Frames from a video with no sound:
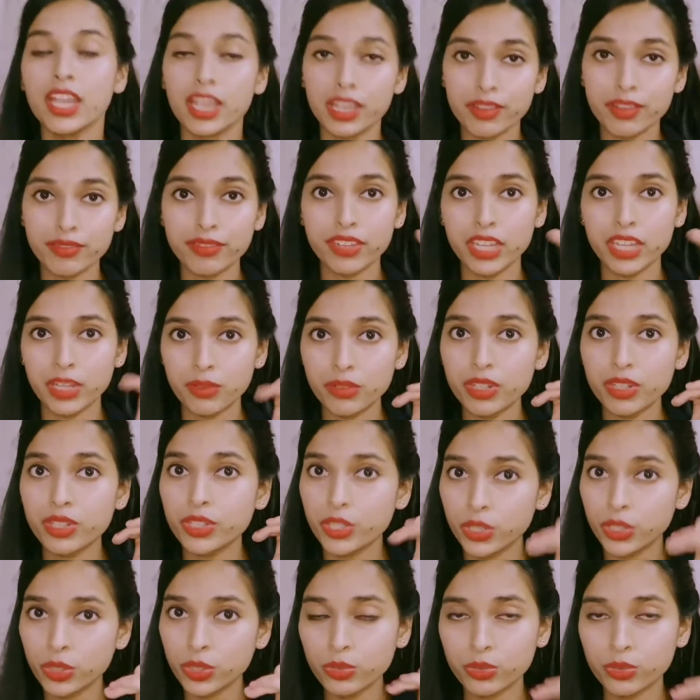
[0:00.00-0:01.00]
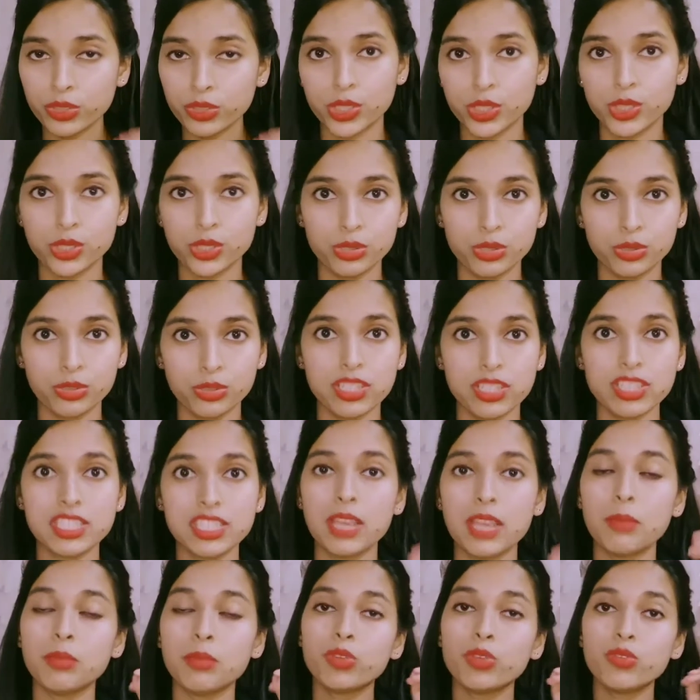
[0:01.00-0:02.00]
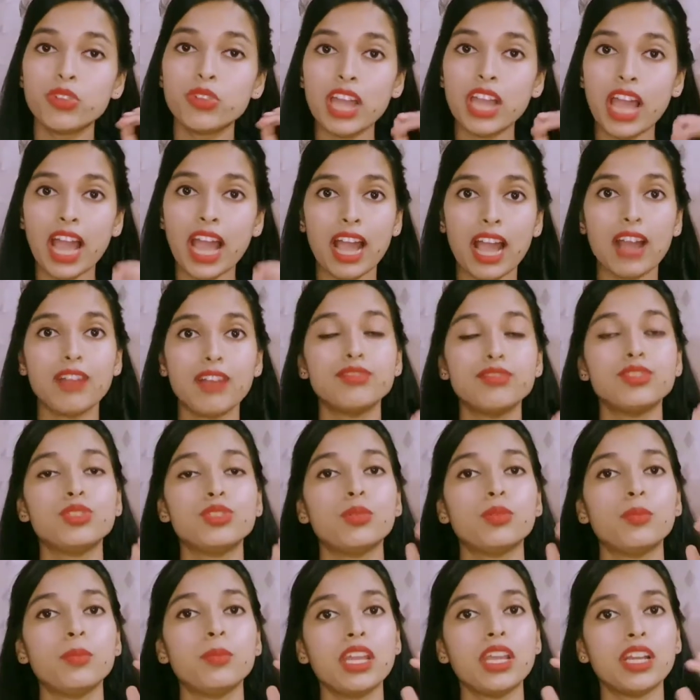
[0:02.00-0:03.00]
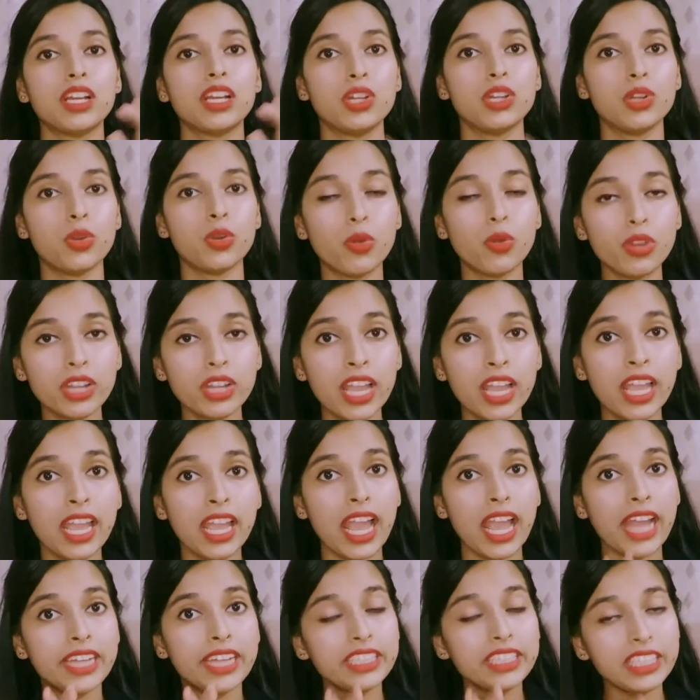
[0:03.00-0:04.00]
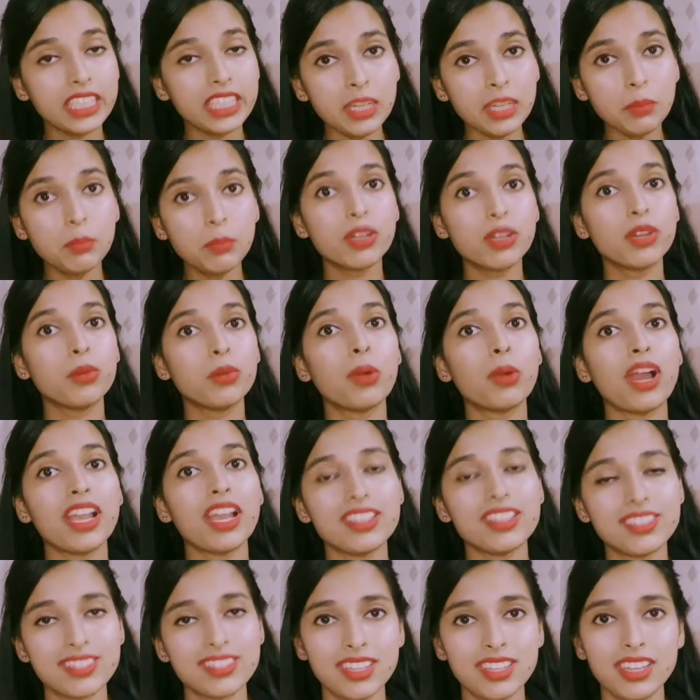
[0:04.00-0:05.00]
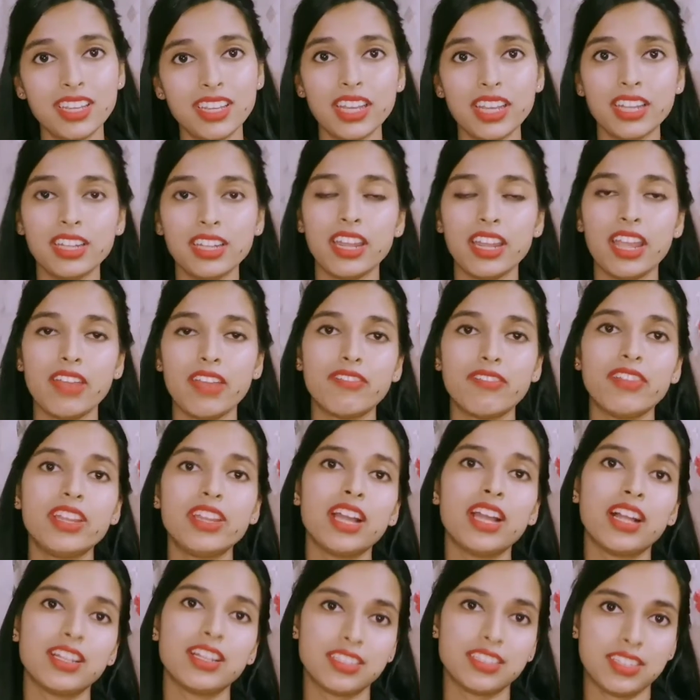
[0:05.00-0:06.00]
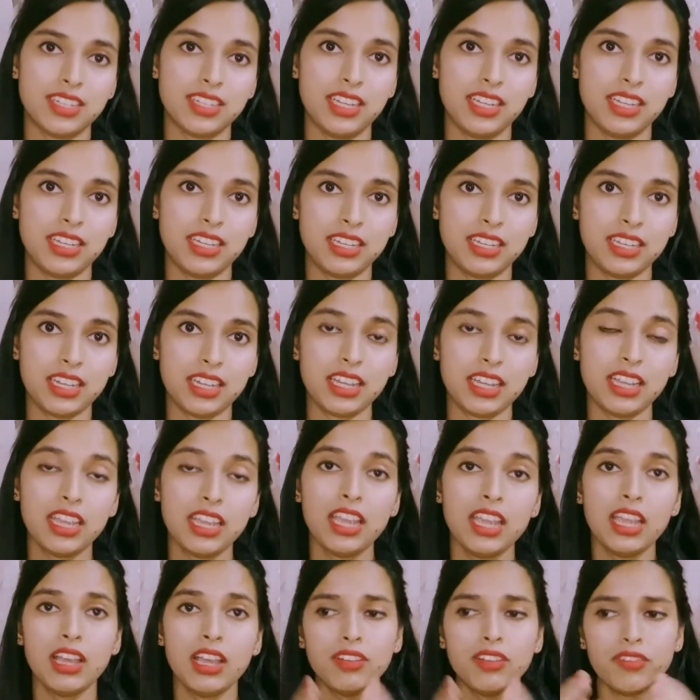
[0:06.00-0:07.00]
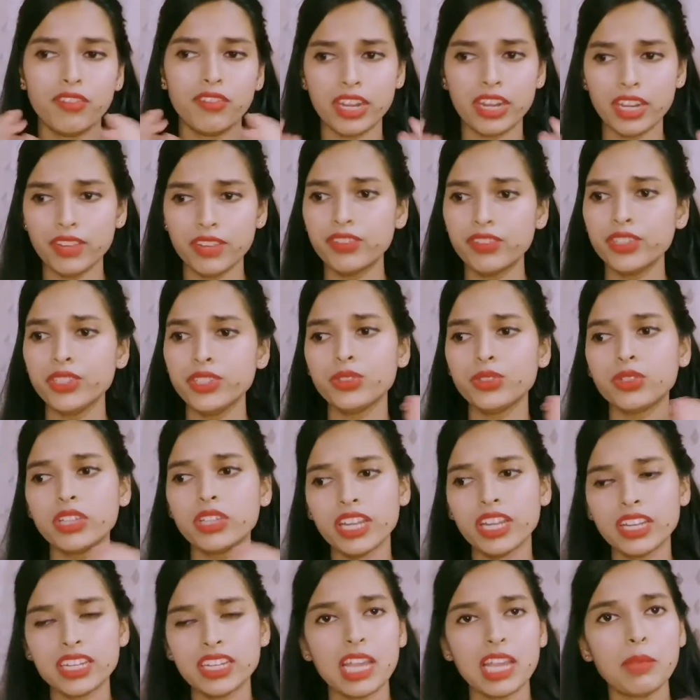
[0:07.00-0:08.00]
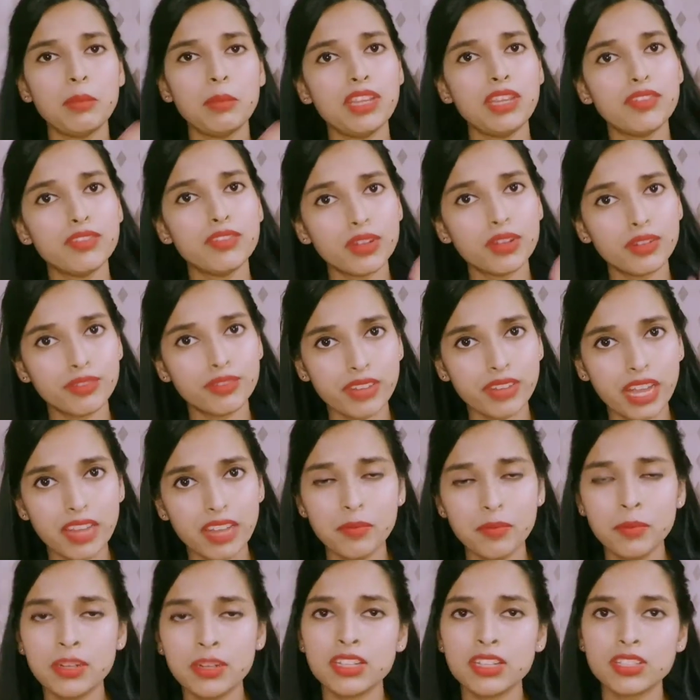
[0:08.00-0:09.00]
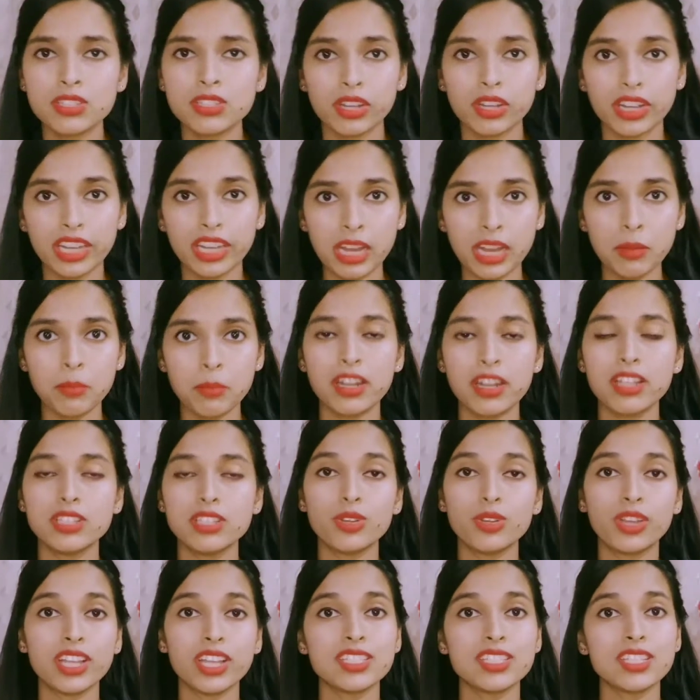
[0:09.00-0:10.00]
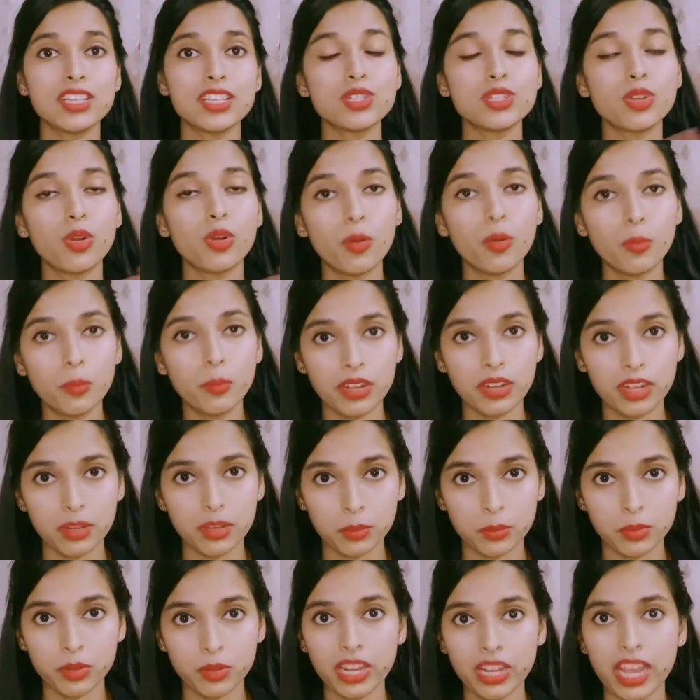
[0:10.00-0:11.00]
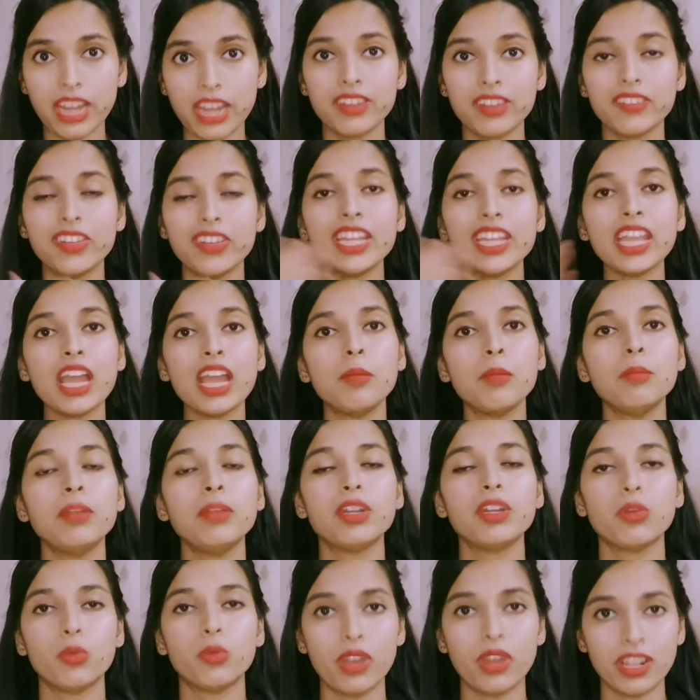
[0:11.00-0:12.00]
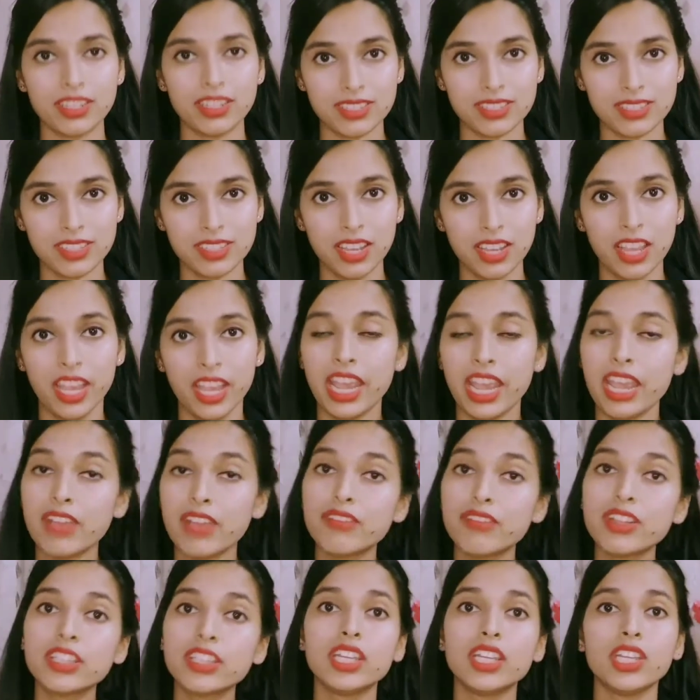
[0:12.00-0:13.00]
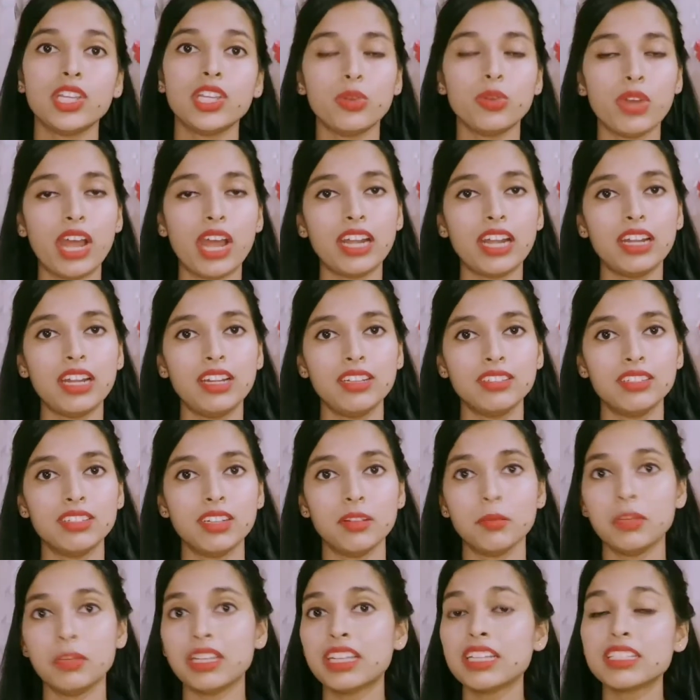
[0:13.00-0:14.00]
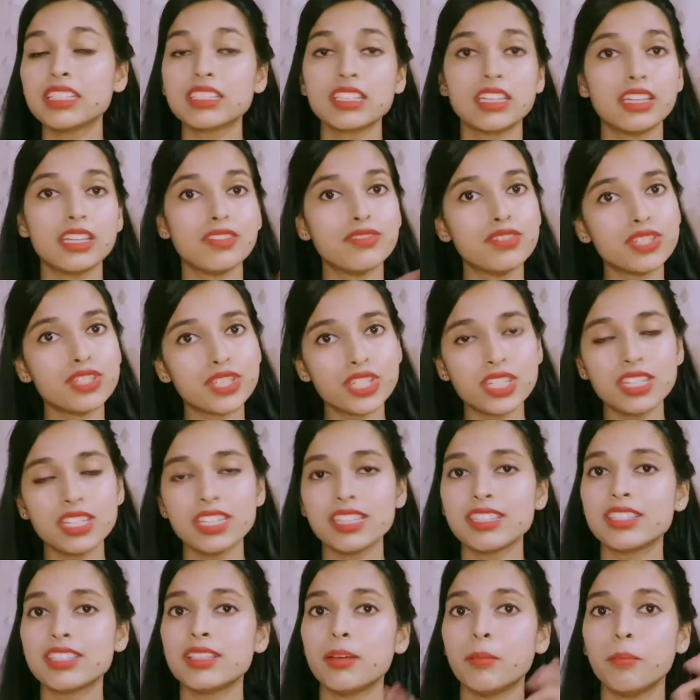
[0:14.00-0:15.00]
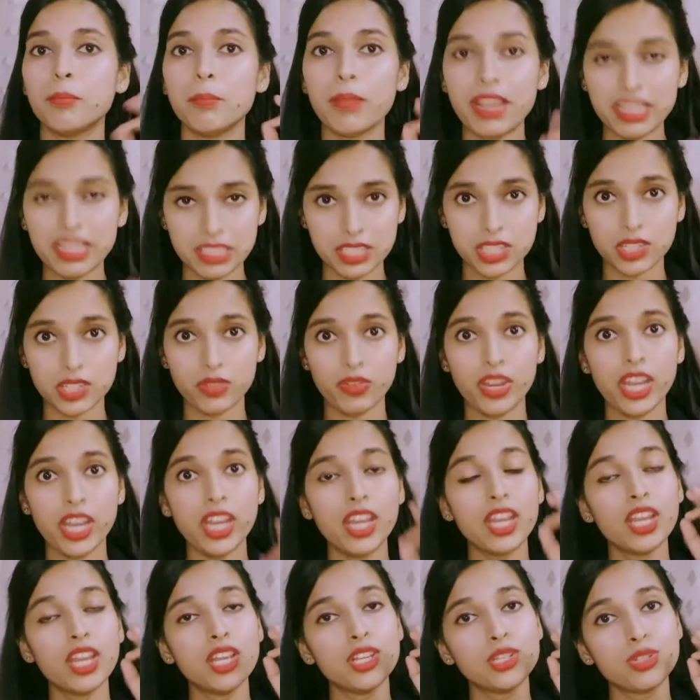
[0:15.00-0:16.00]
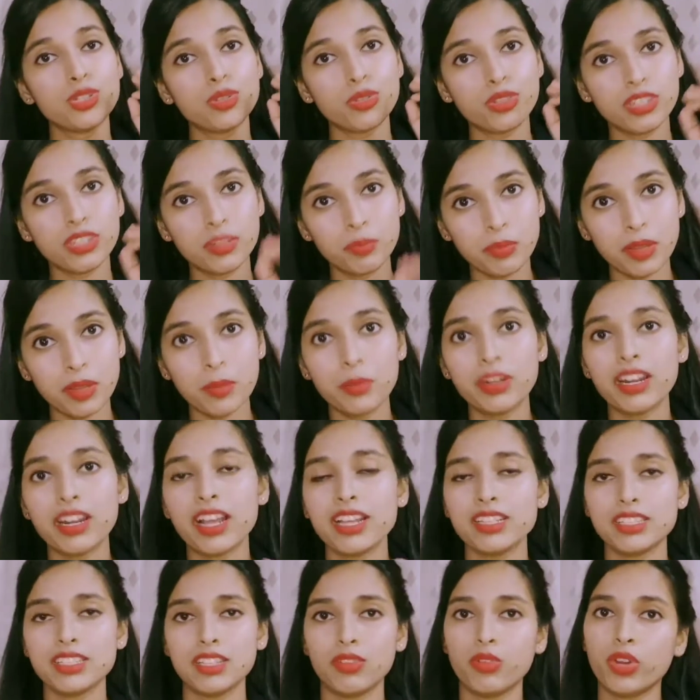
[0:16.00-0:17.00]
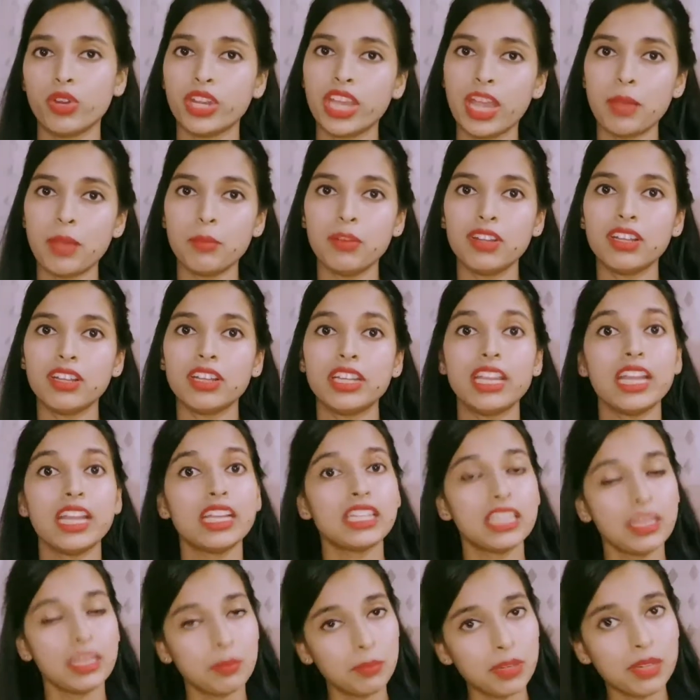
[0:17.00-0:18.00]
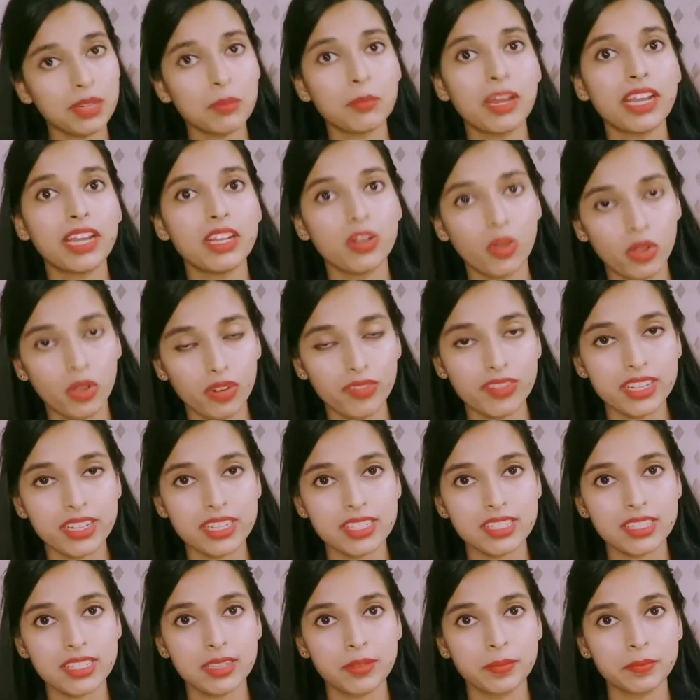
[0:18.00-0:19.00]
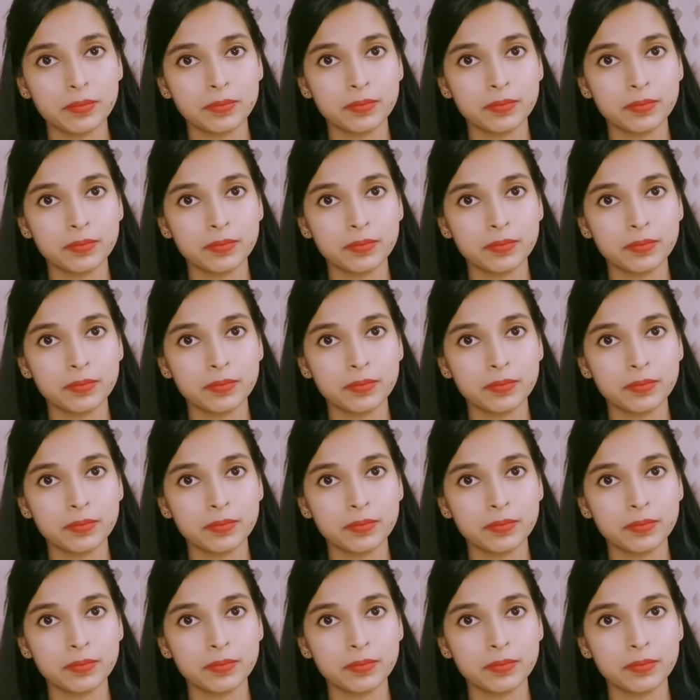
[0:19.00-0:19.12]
If even you wish to do the same, you will have to make a note and keep revising it every alternate day. Whenever you get time, even of 5 minutes or 10 minutes, you can just open a book and recap it once, everything you had learned, because revision is the best way to memorize the vocabulary and keep it in mind always.